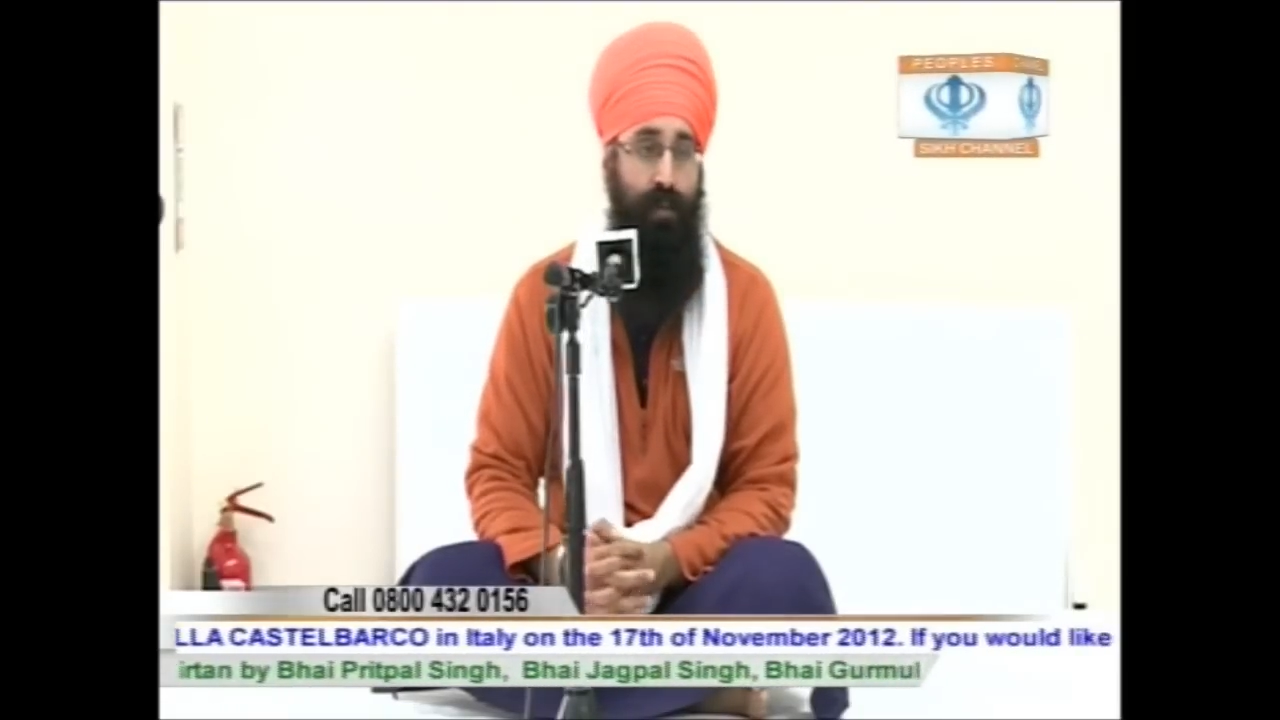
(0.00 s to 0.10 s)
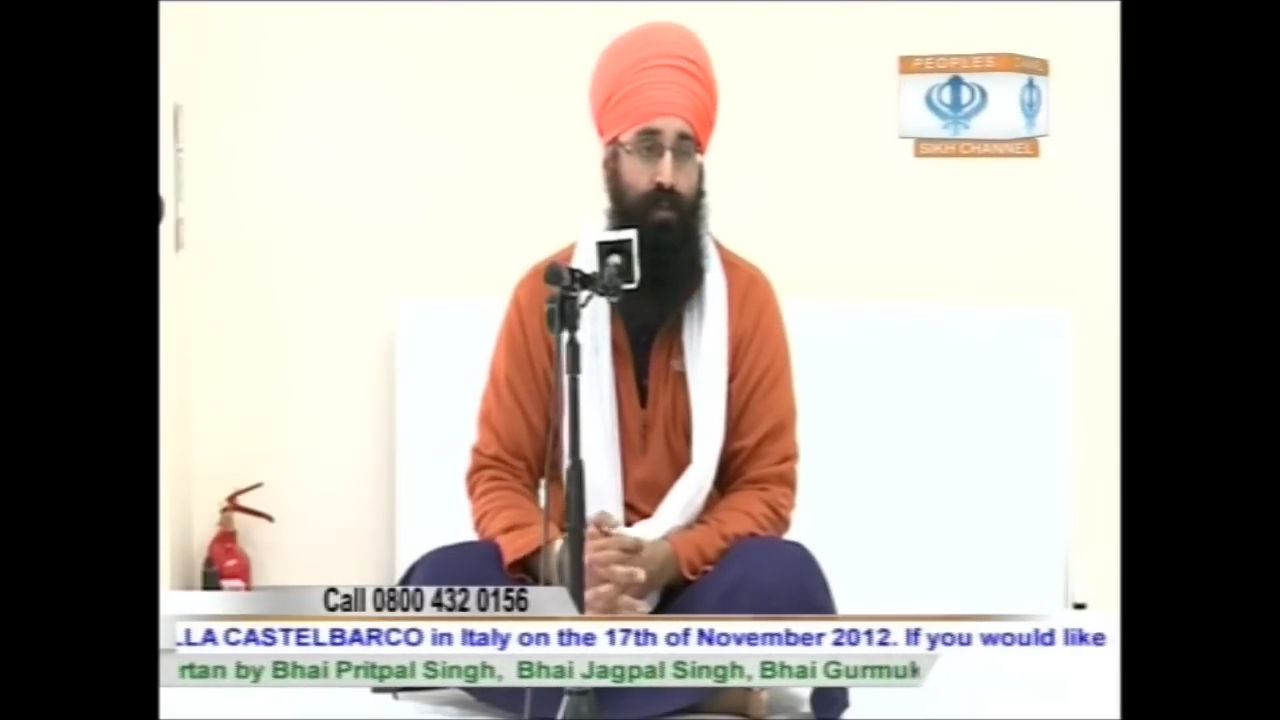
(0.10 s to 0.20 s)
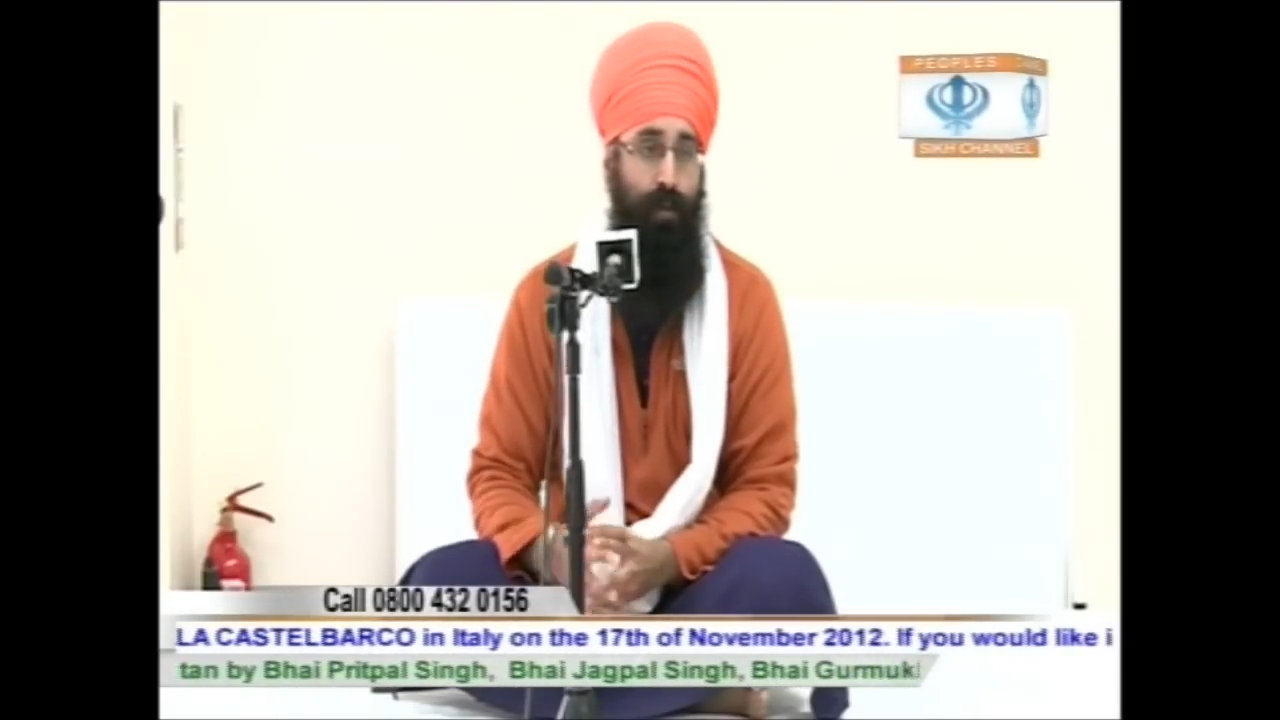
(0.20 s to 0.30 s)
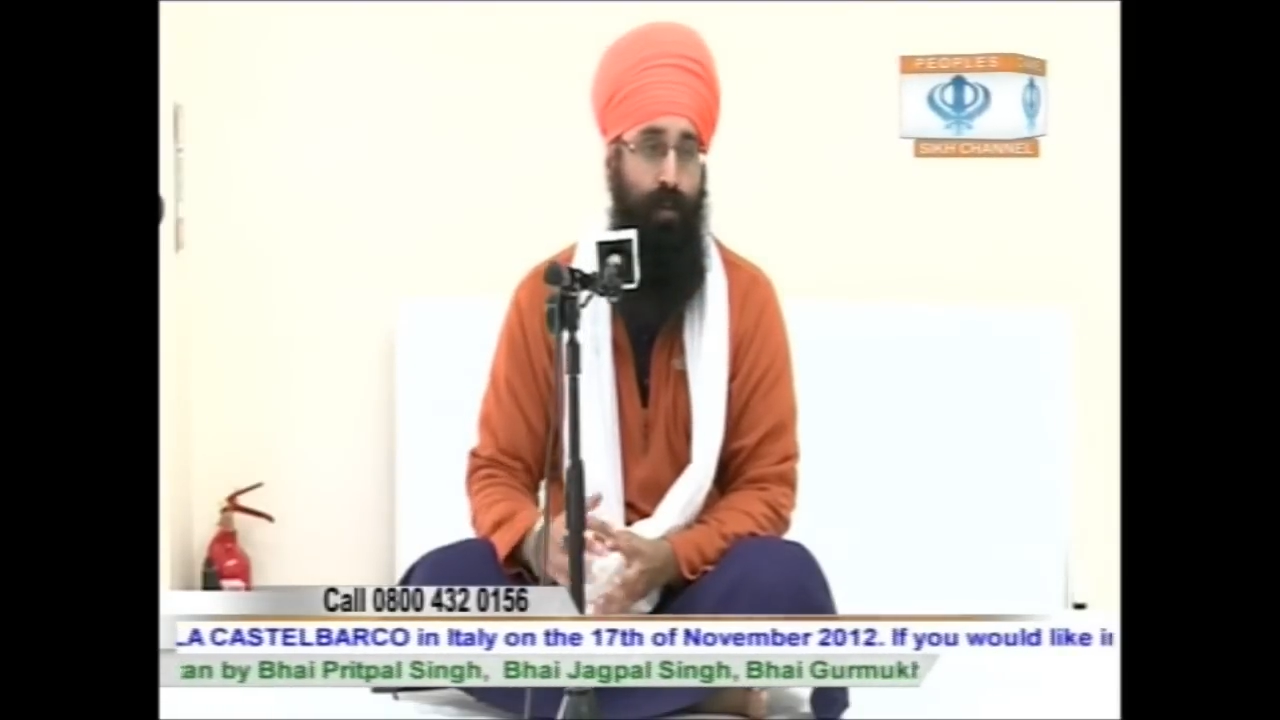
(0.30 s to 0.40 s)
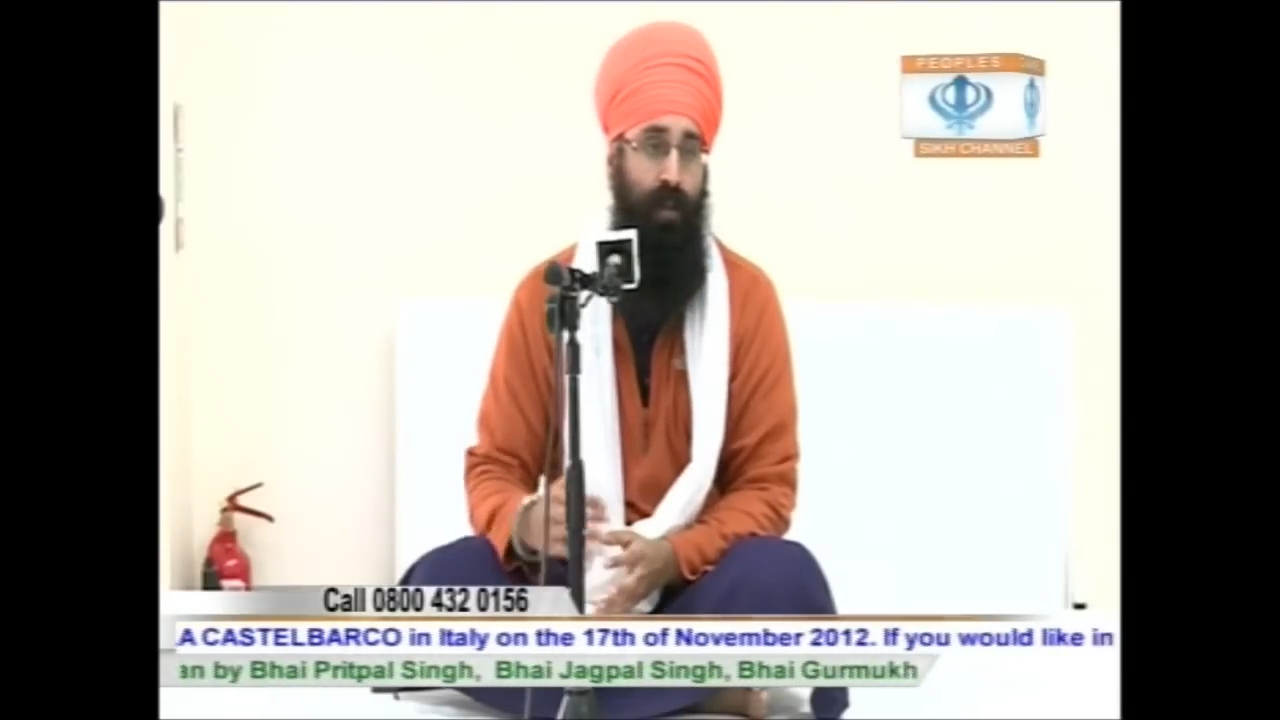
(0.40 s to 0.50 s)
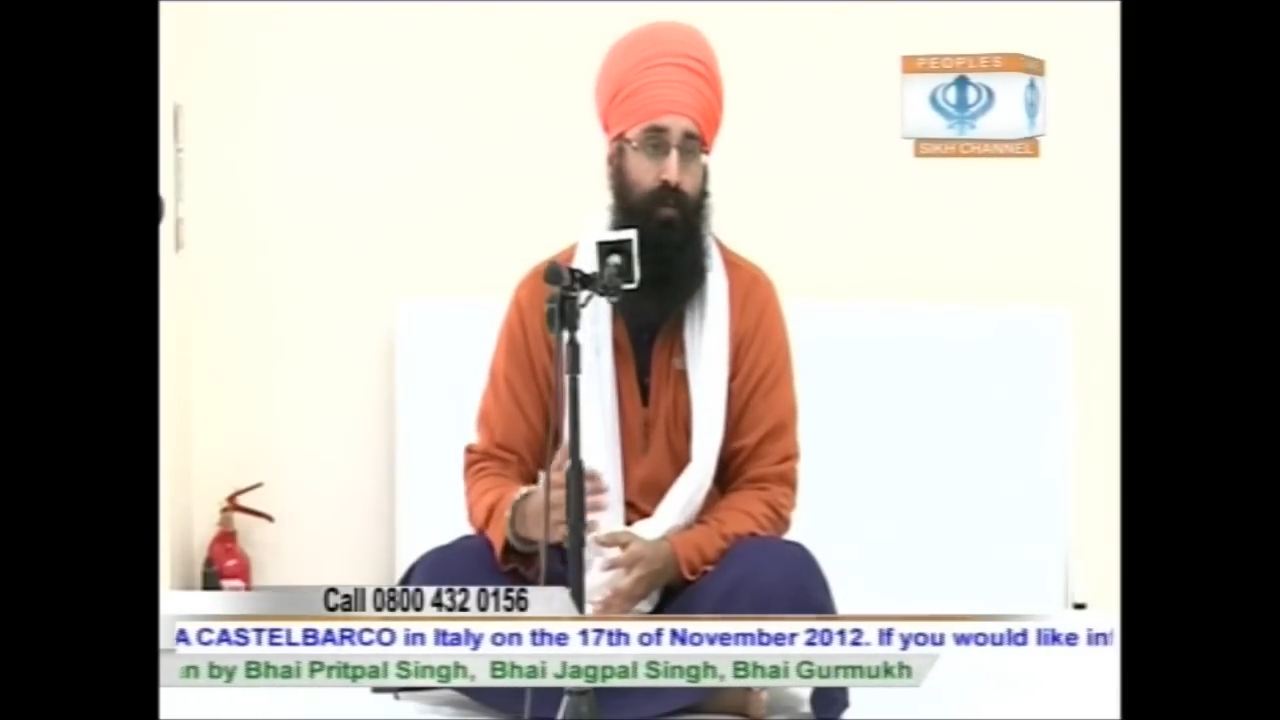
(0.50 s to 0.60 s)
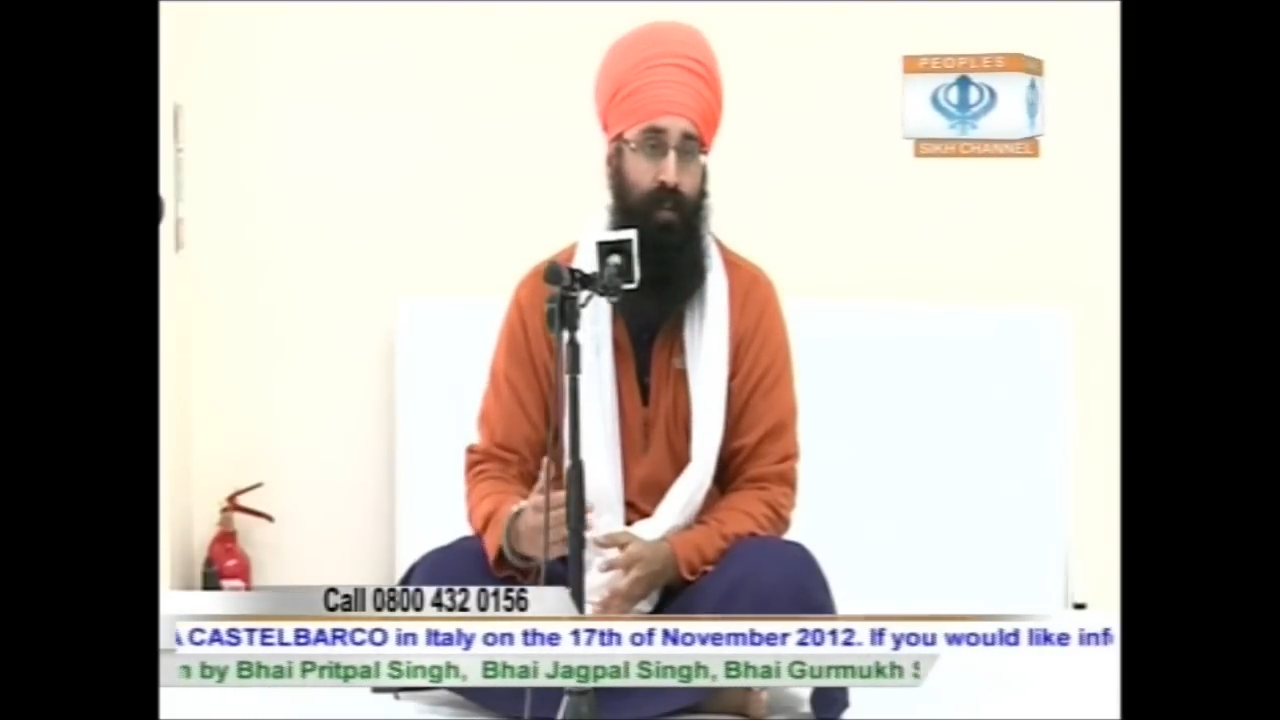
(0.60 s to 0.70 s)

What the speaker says: also calling